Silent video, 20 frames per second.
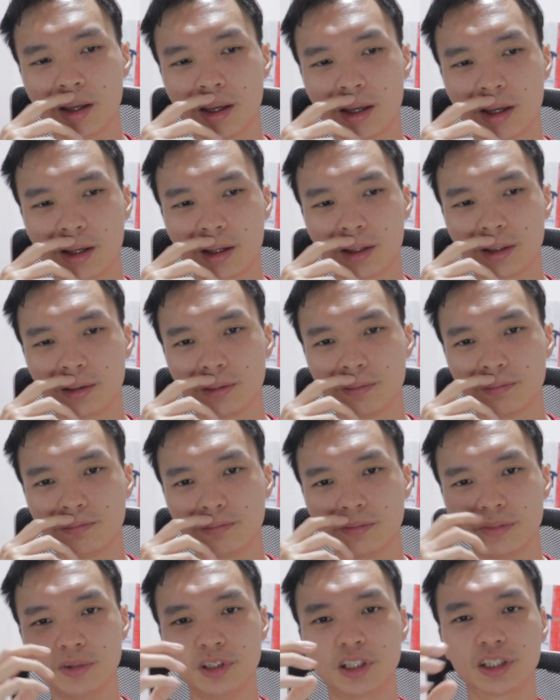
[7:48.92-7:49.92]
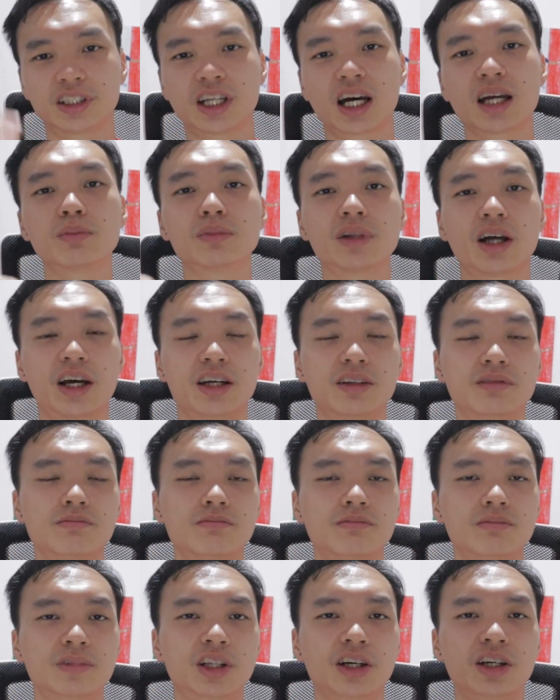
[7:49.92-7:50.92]
And the timeline,
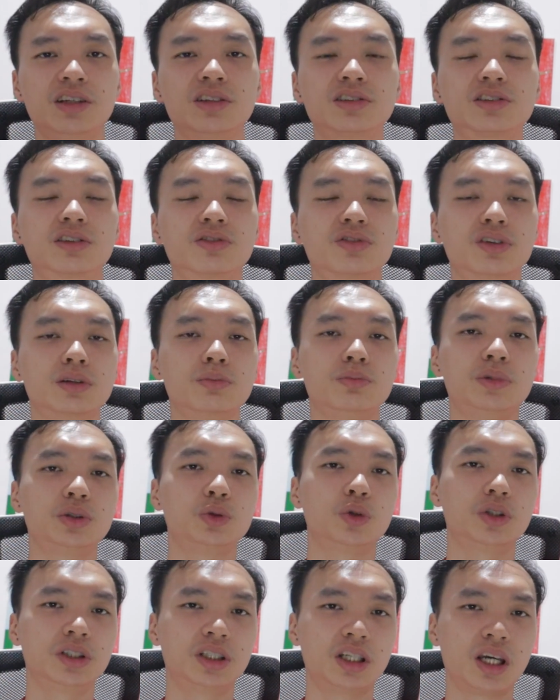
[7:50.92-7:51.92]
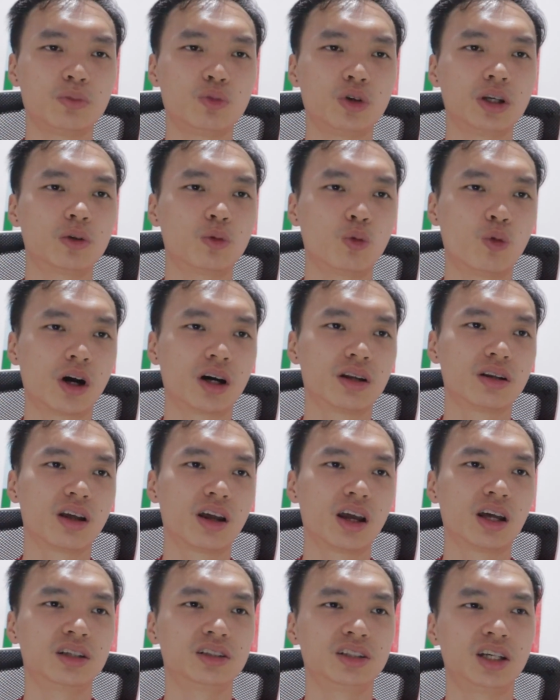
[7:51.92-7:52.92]
the interval between game week 1
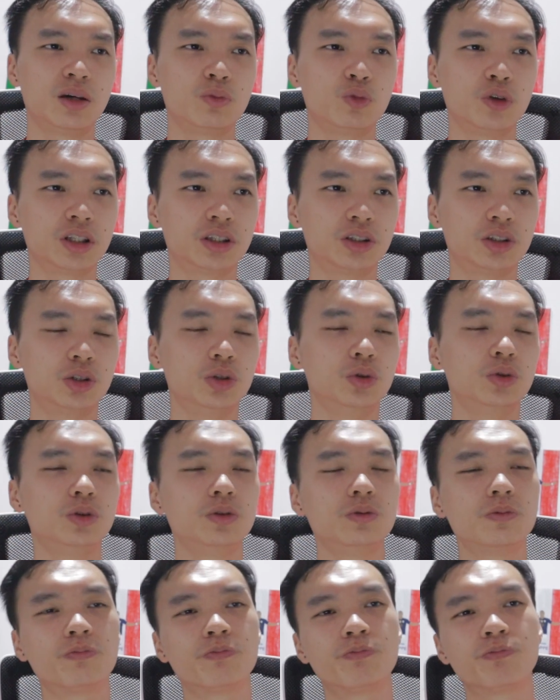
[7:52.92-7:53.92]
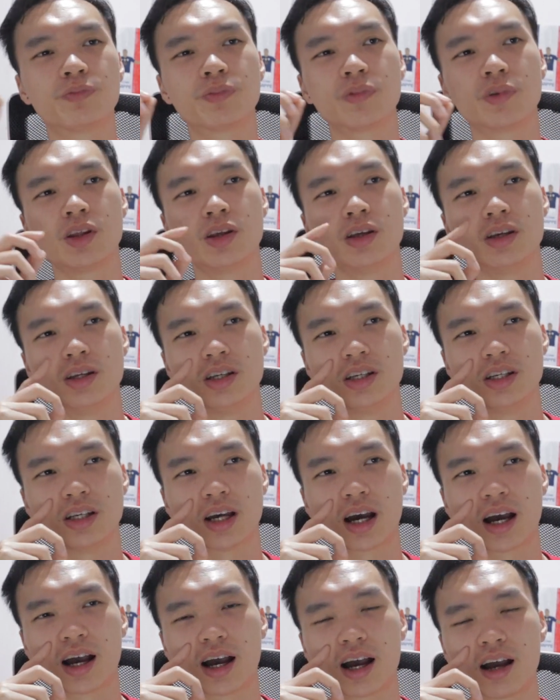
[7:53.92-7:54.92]
and game week 2,
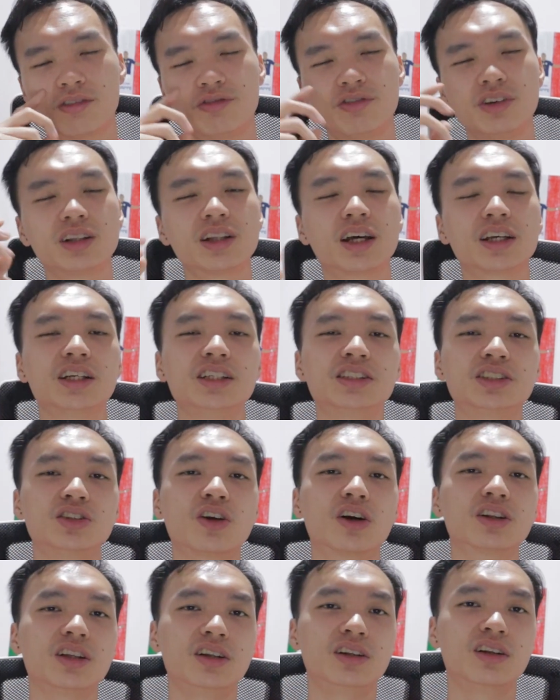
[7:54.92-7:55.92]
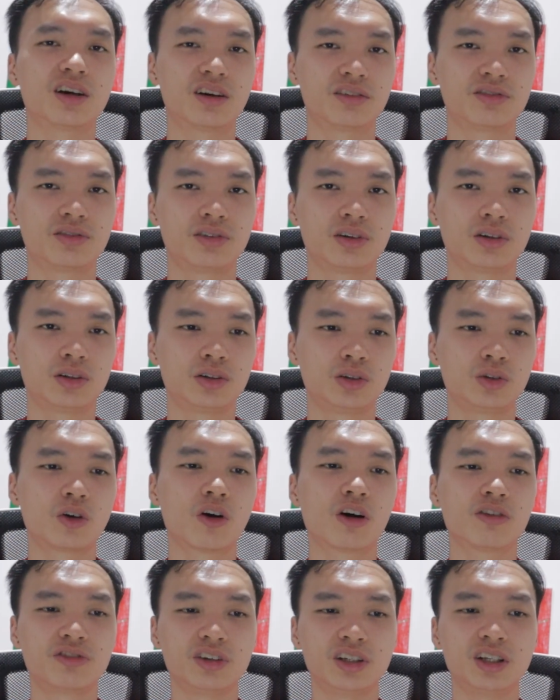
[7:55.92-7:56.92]
I feel like it's not enough to
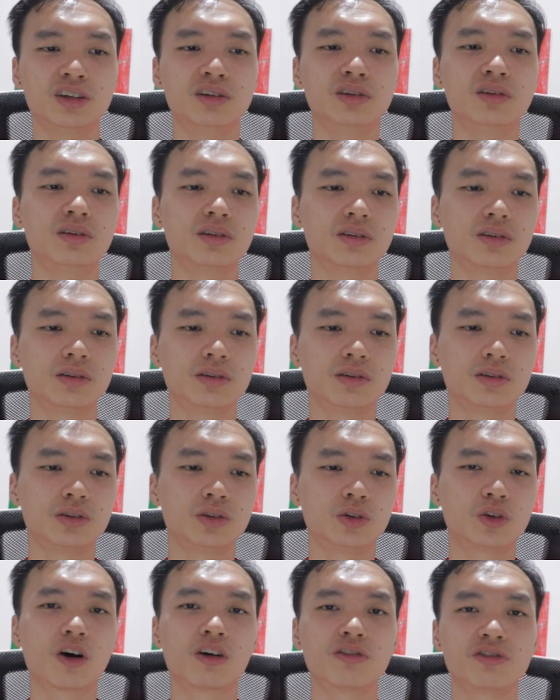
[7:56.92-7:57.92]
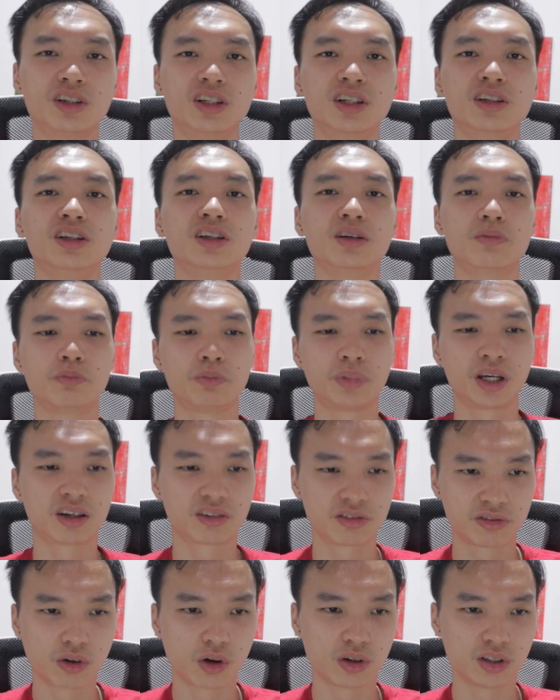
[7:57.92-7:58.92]
confidently
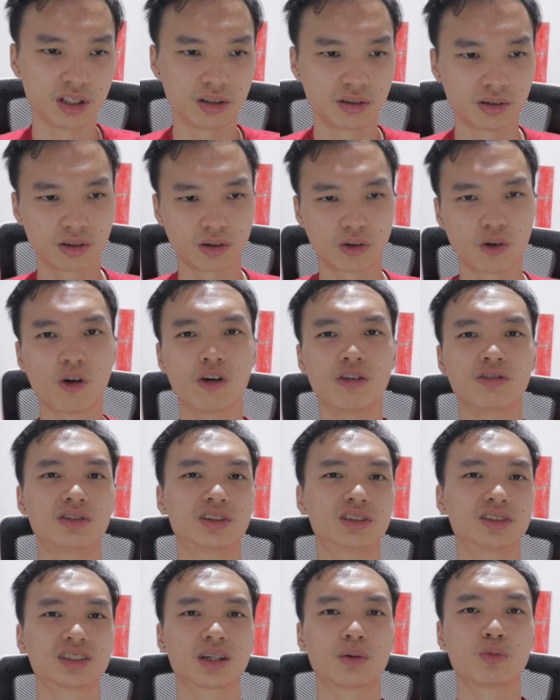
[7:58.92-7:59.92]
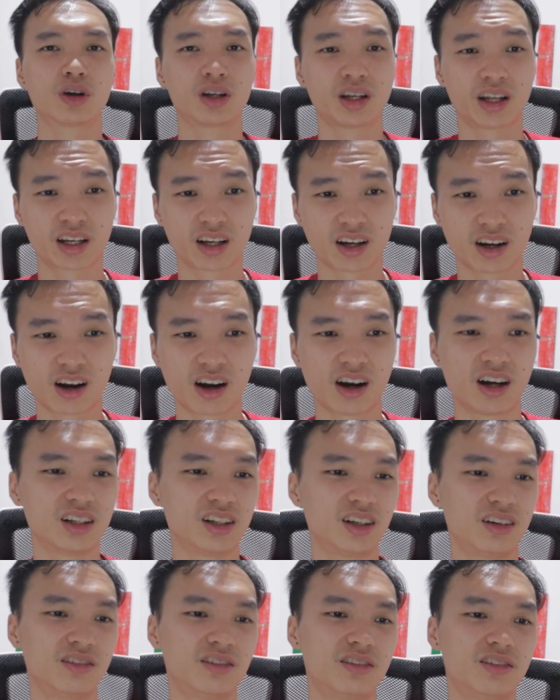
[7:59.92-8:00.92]
pick Foden over someone like
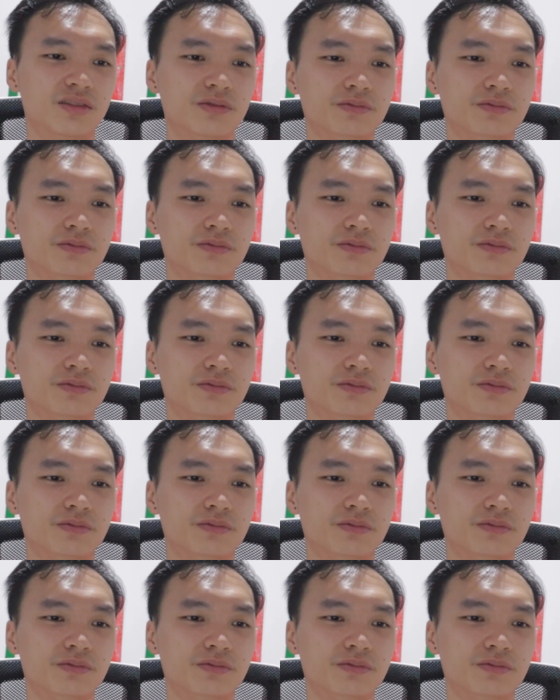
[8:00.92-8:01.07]
Haaland.